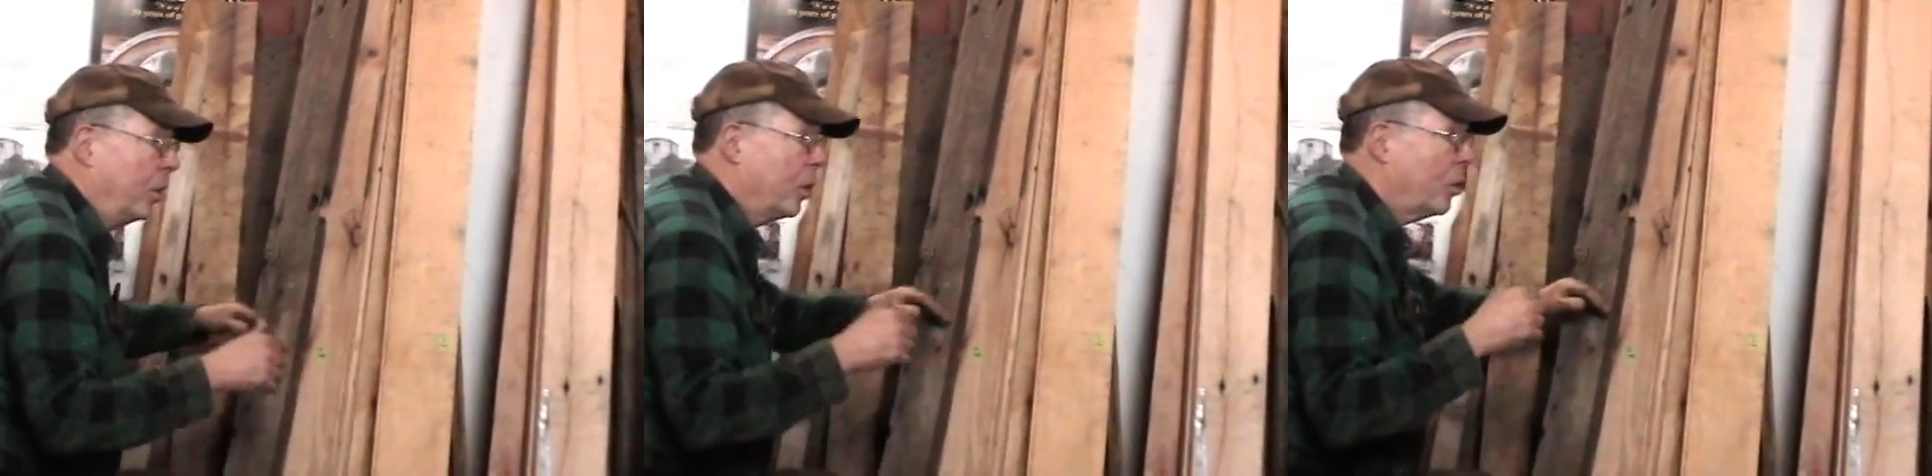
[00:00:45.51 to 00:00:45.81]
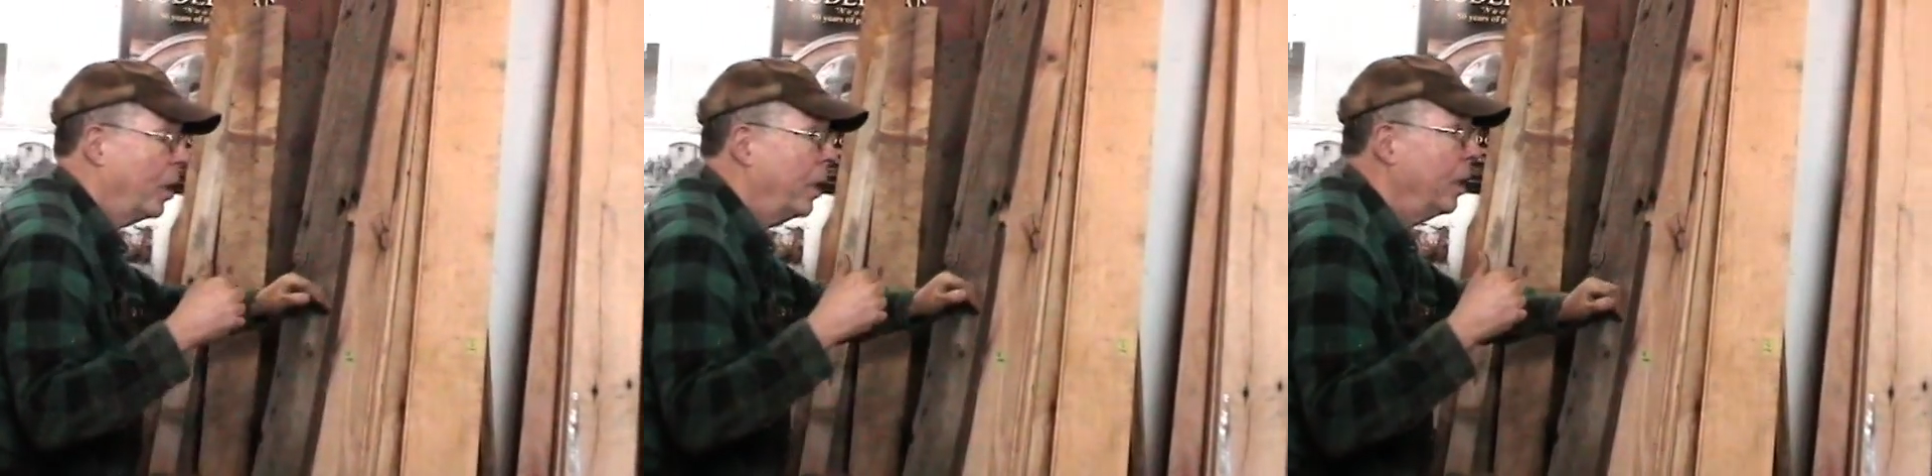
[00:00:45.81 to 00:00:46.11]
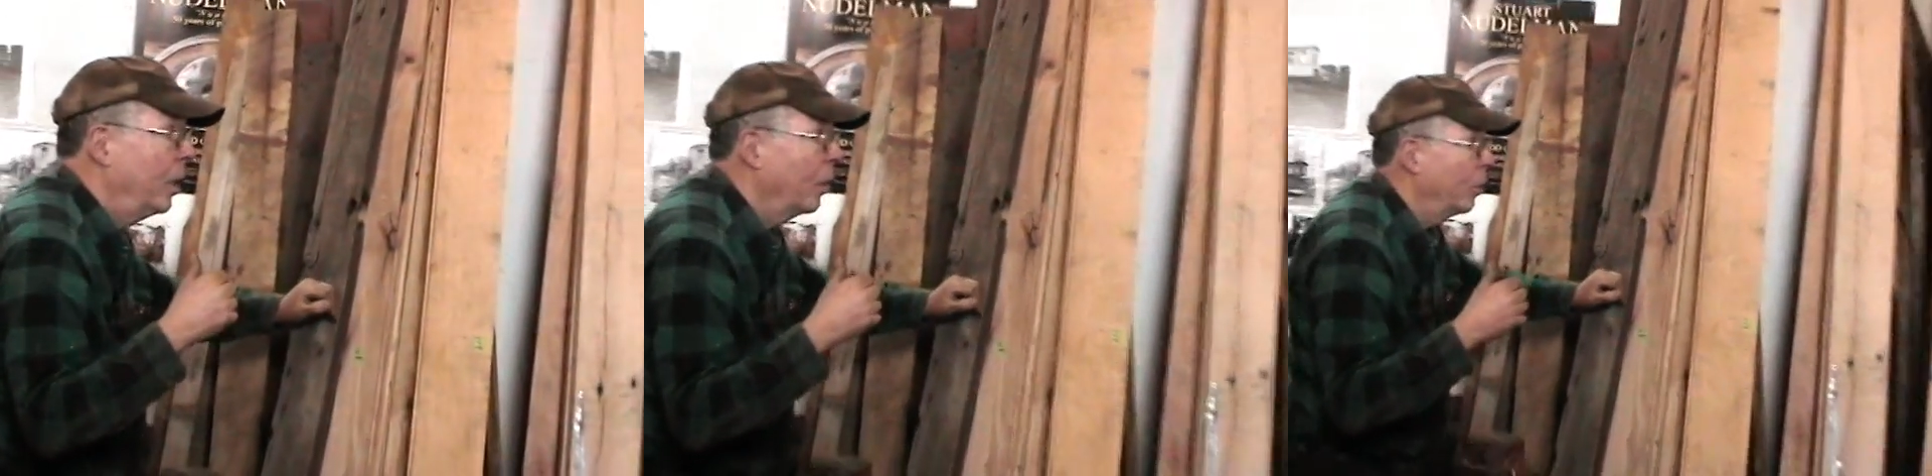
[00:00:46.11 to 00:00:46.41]
just like
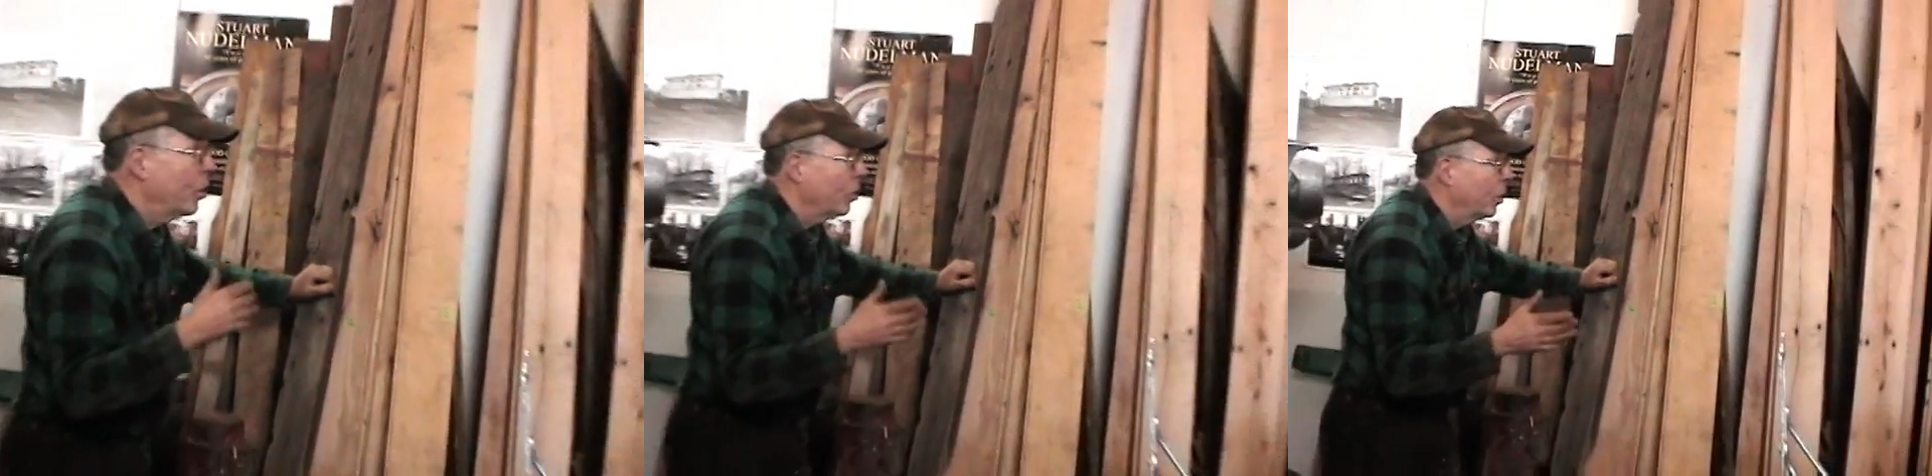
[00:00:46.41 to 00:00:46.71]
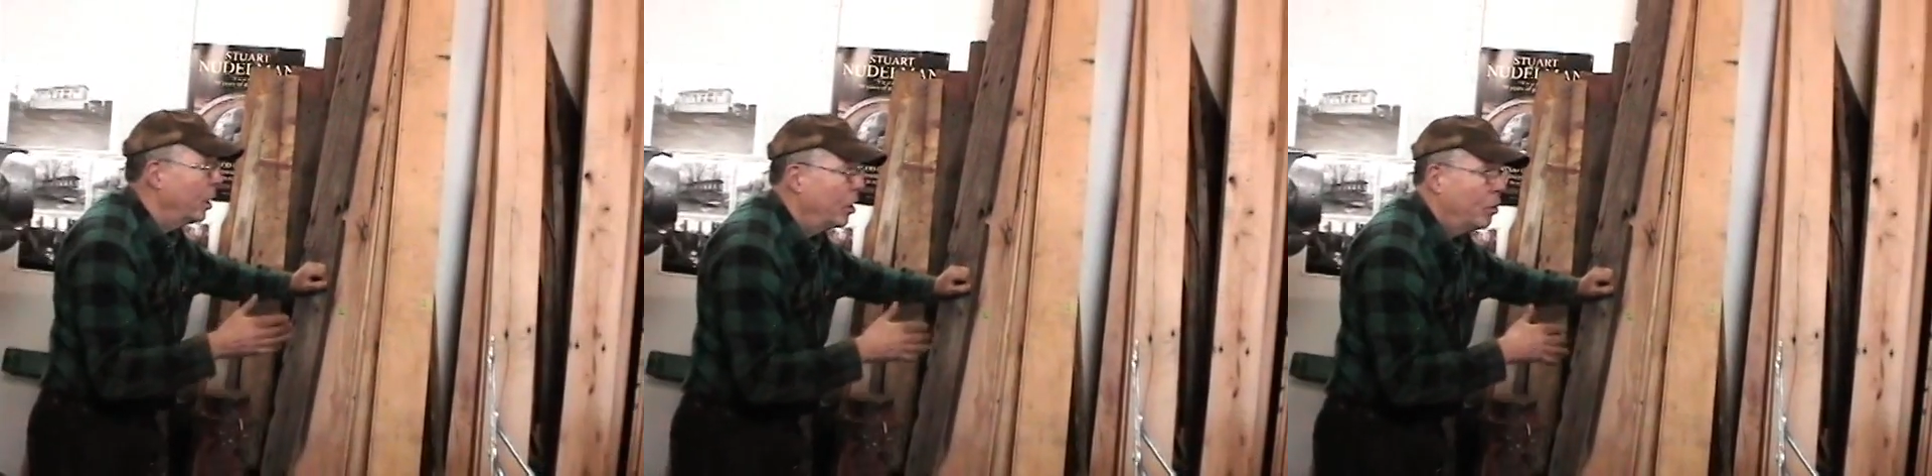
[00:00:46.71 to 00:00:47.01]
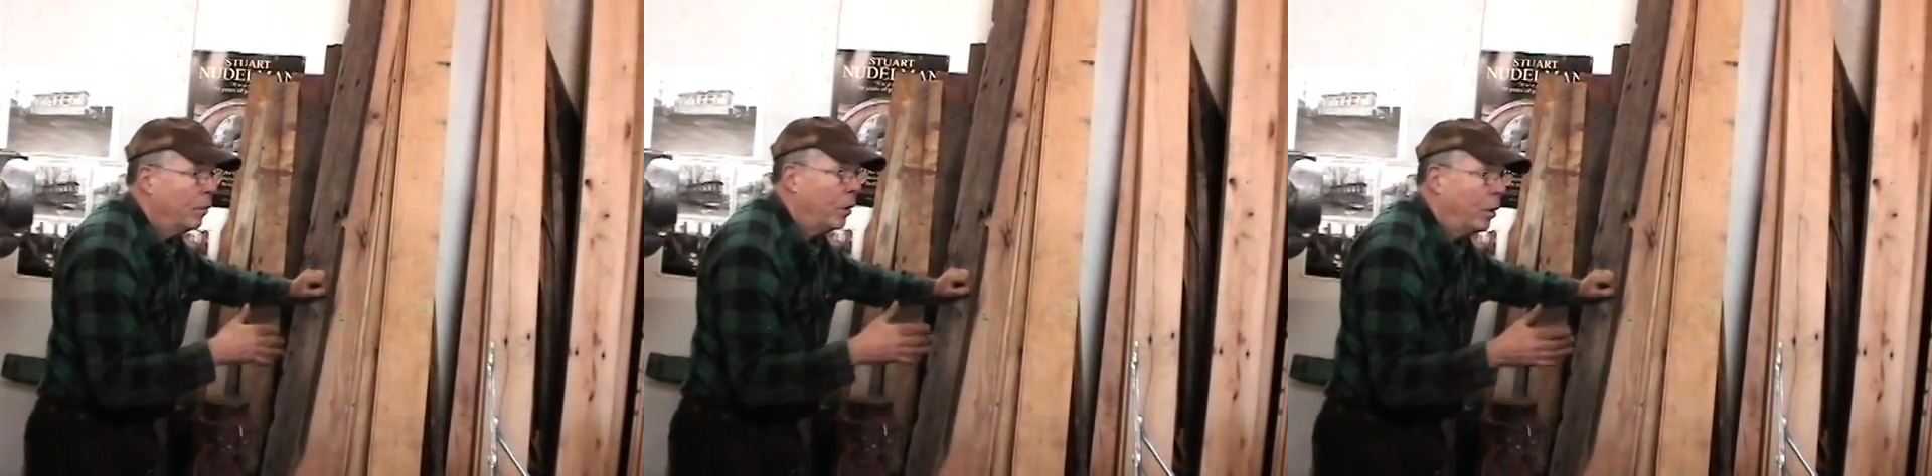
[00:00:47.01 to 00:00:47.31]
in the original, they used
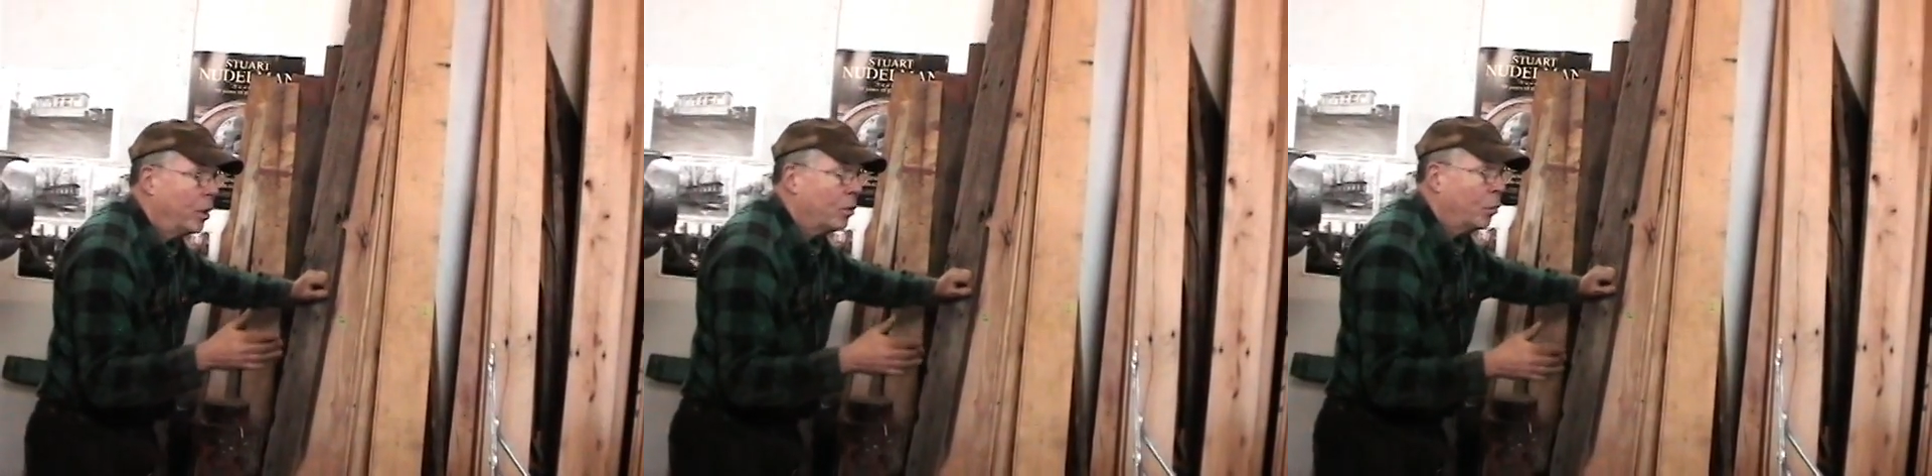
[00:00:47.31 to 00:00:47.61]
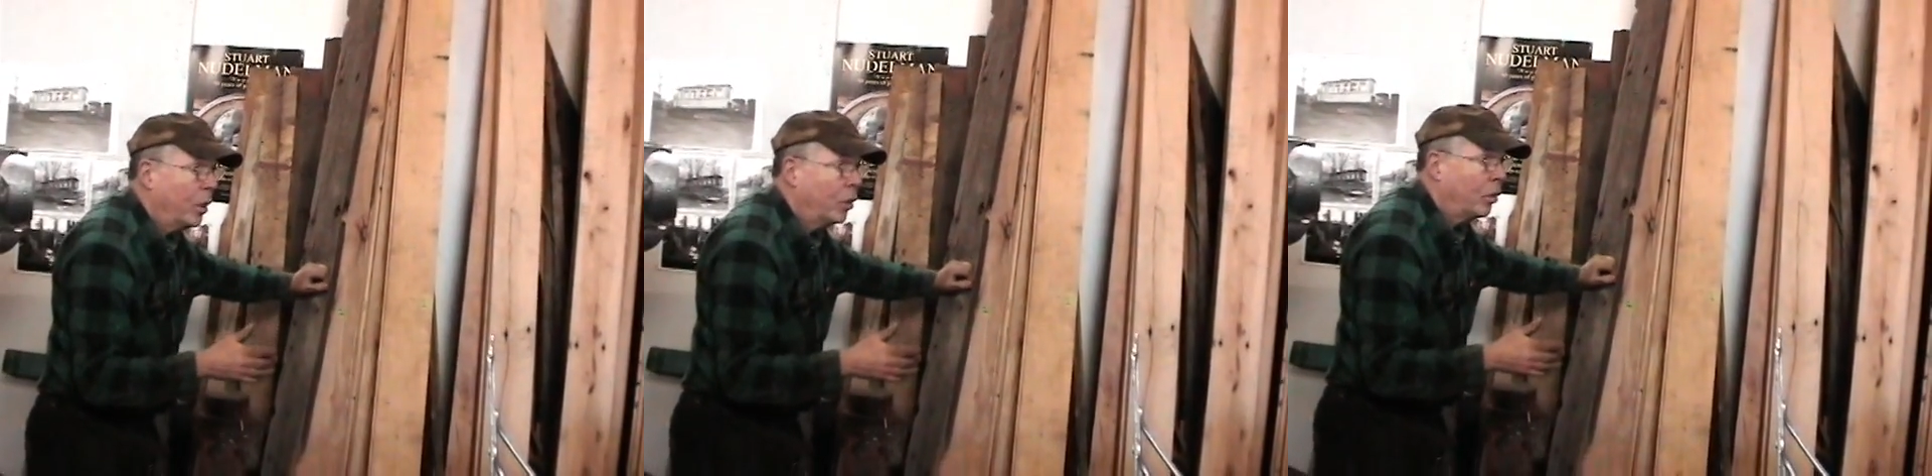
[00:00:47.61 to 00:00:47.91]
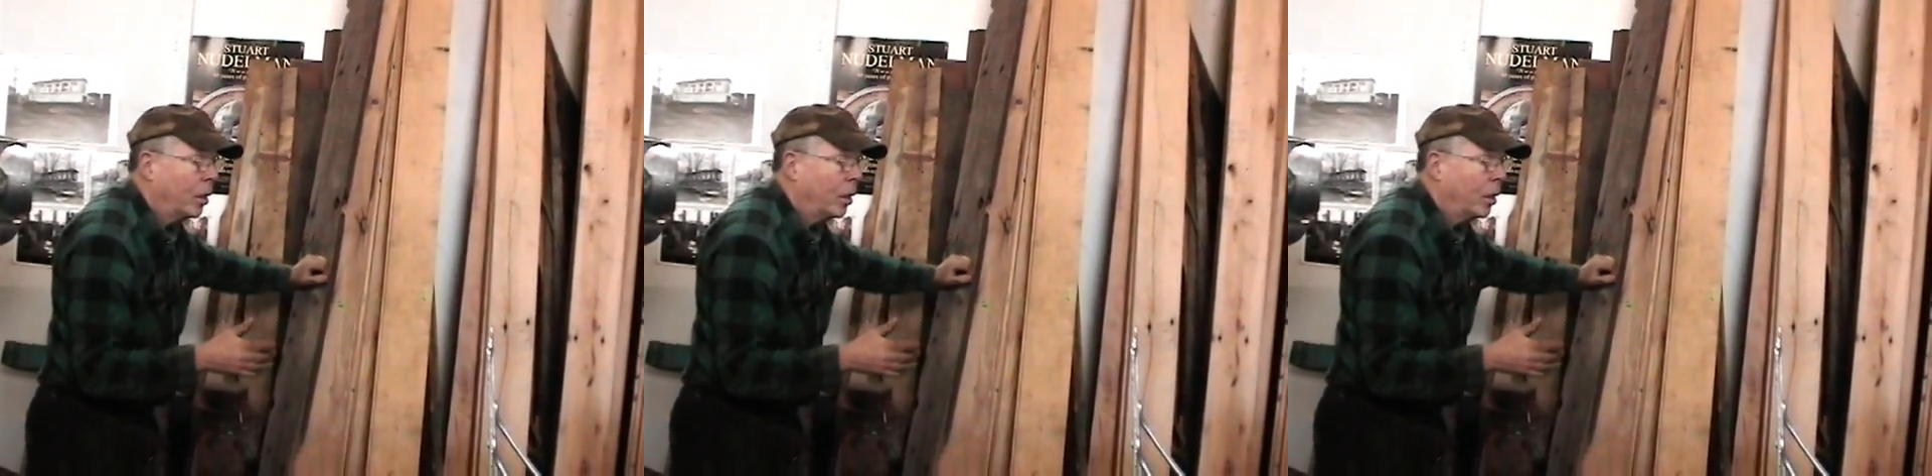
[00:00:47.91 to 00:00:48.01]
various widths